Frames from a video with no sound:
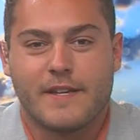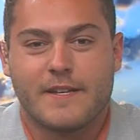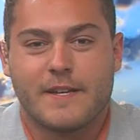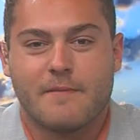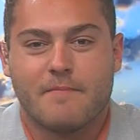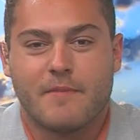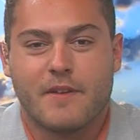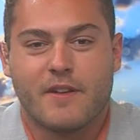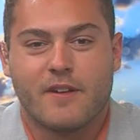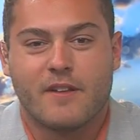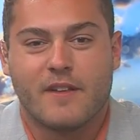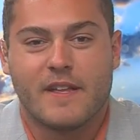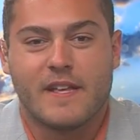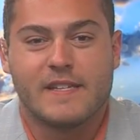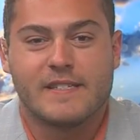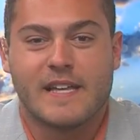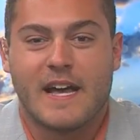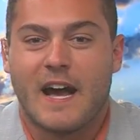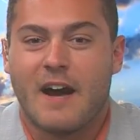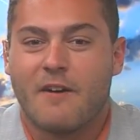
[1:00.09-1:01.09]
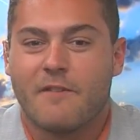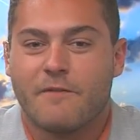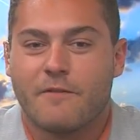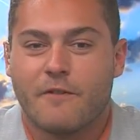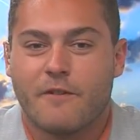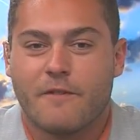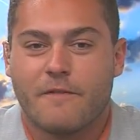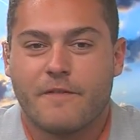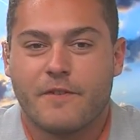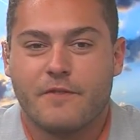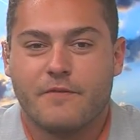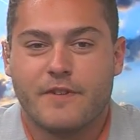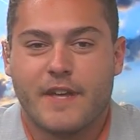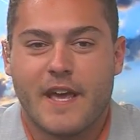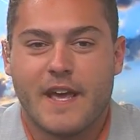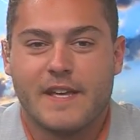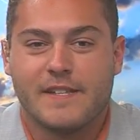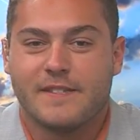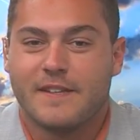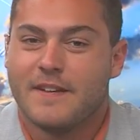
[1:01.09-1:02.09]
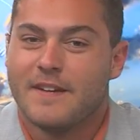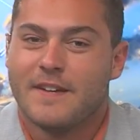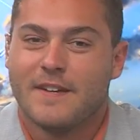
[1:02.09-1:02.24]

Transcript: Camille is out for a few days,